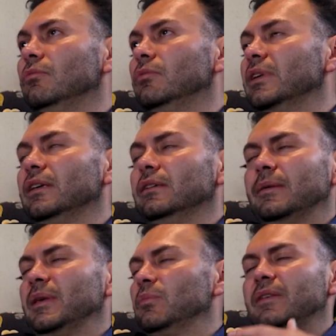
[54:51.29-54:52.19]

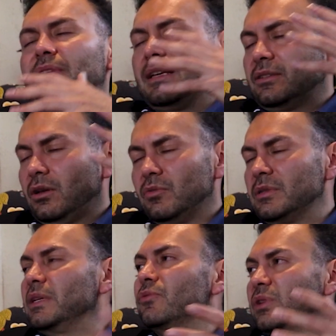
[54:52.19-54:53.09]
Bolivia has
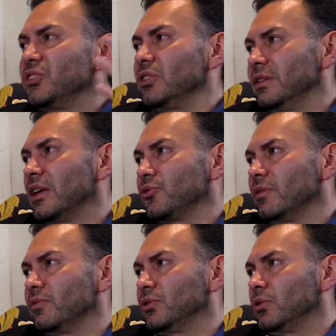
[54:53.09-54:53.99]
always been rich in
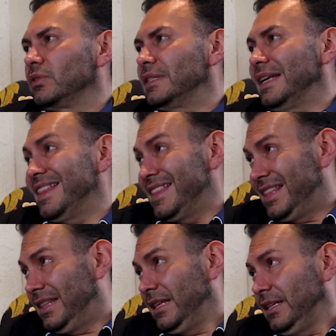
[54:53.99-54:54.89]
natural resources, and
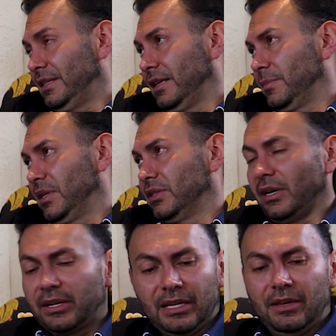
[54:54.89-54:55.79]
these elements
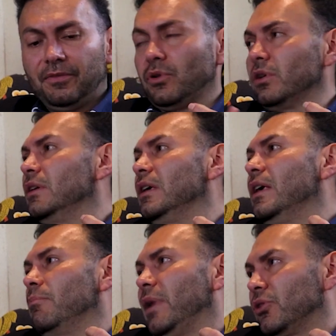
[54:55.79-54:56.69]
are key for
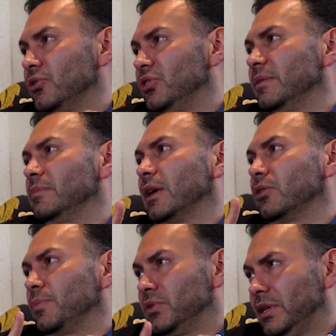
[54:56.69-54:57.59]
microchips,
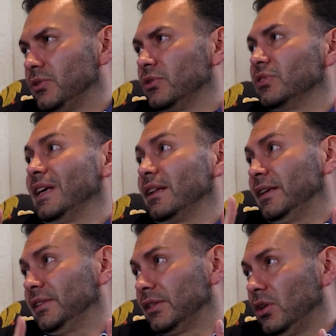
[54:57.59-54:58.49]
microprocessors,
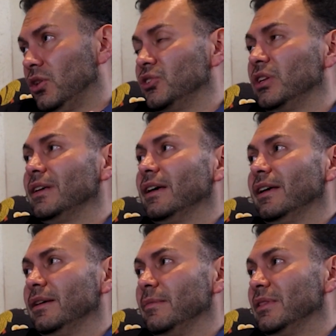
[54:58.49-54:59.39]
satellite technology,
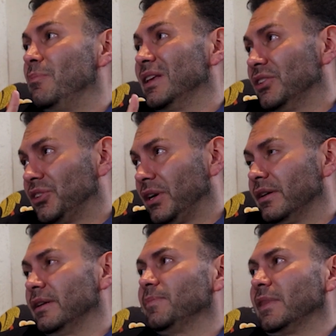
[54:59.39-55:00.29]
the
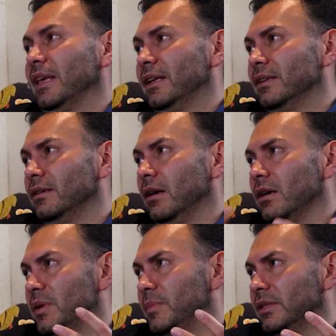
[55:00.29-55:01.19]
military, and
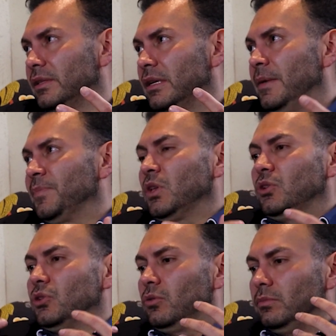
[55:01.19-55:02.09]
armament.
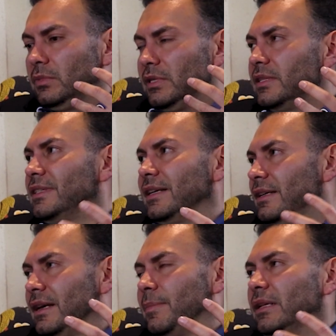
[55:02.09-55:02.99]
So
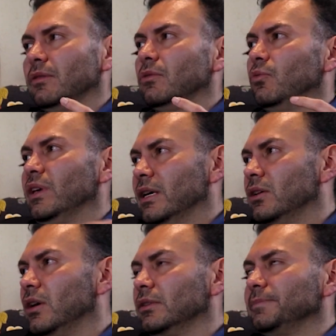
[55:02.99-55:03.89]
we
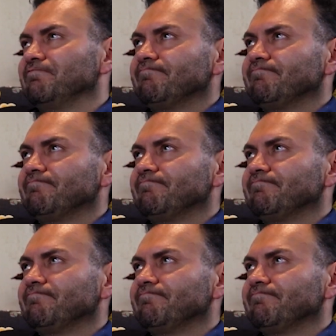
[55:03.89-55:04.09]
cannot,